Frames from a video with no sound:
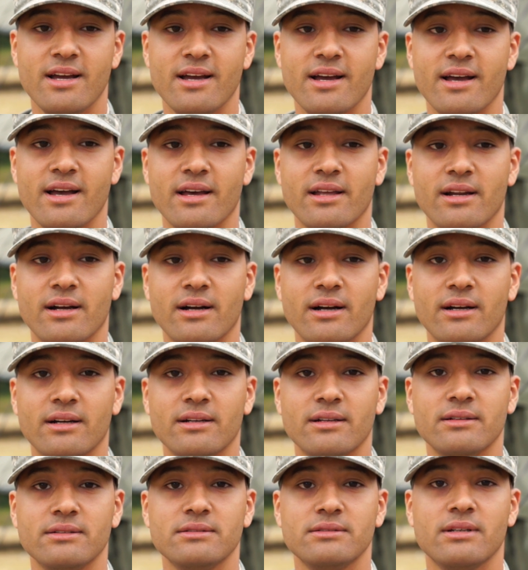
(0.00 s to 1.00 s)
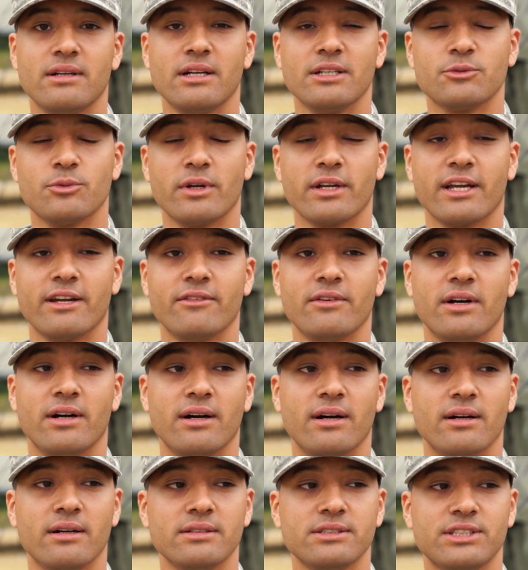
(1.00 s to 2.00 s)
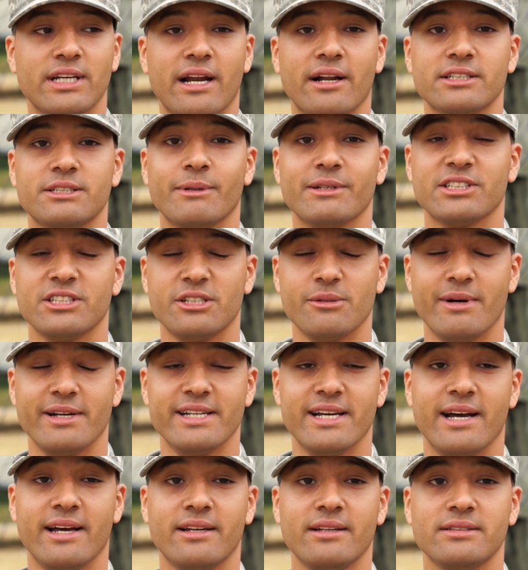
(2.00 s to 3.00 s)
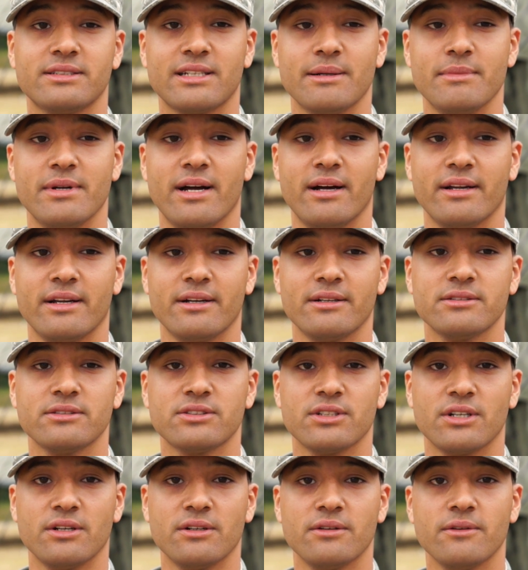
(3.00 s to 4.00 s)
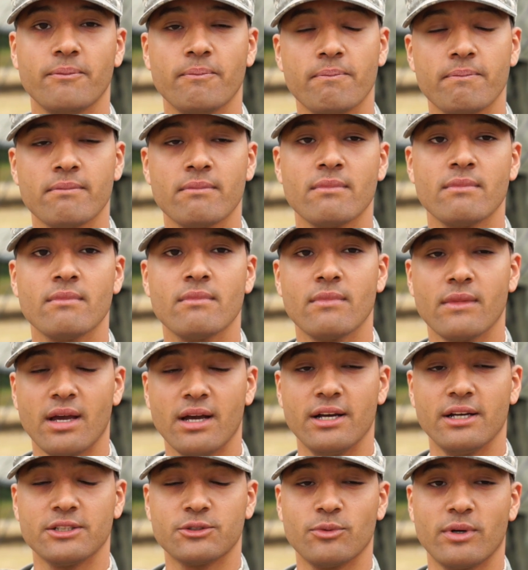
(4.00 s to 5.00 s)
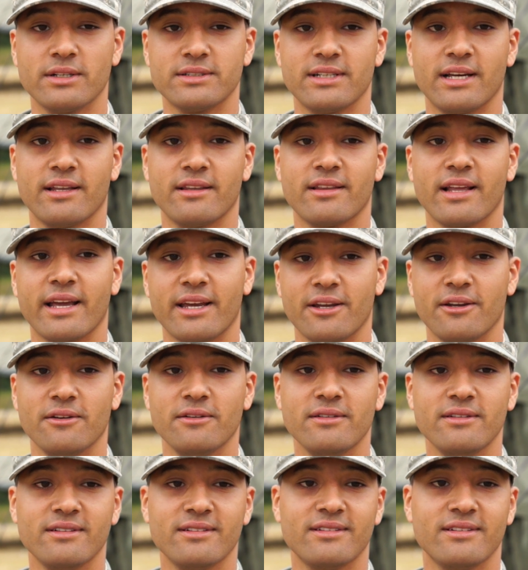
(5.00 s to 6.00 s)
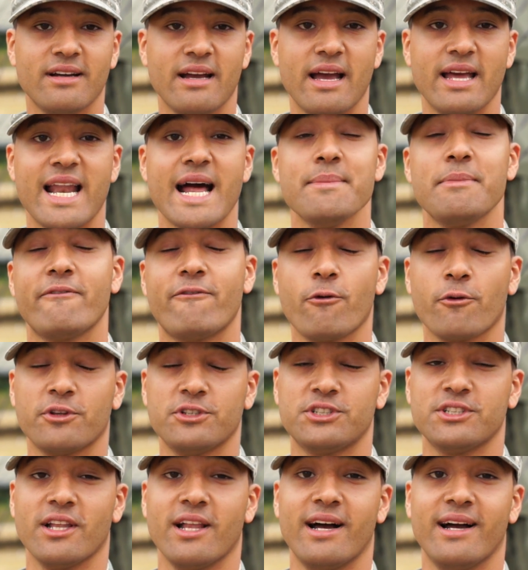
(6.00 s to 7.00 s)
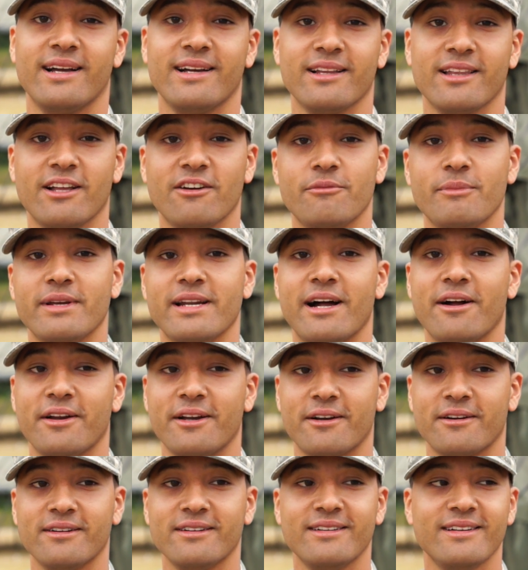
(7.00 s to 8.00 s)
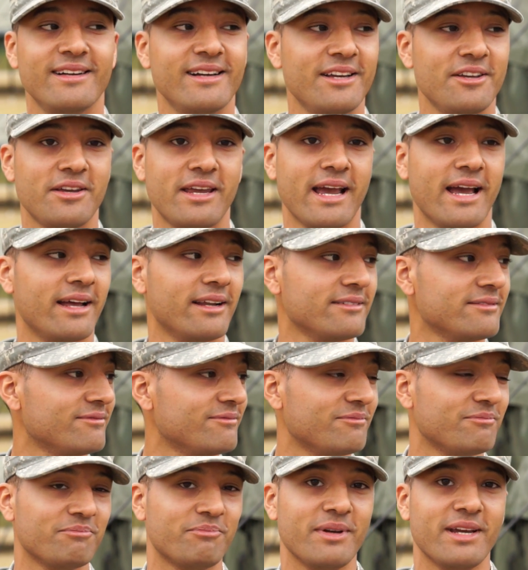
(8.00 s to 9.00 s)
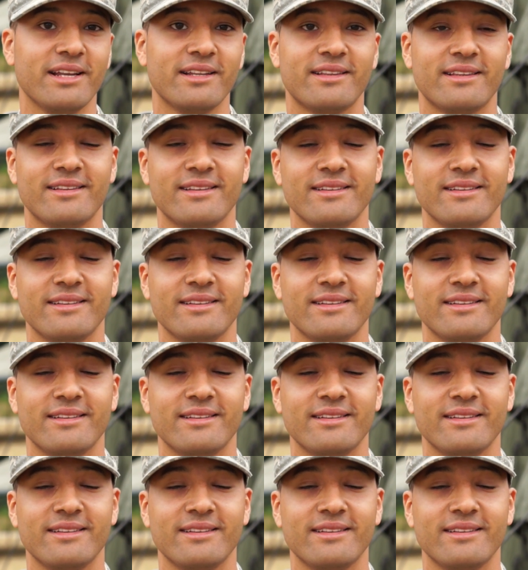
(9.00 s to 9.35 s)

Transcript: And I just want to give a shout out especially to my dad who's coming out here. So I just want to say thank you. And happy 4th of July. Love being out here. Can't beat.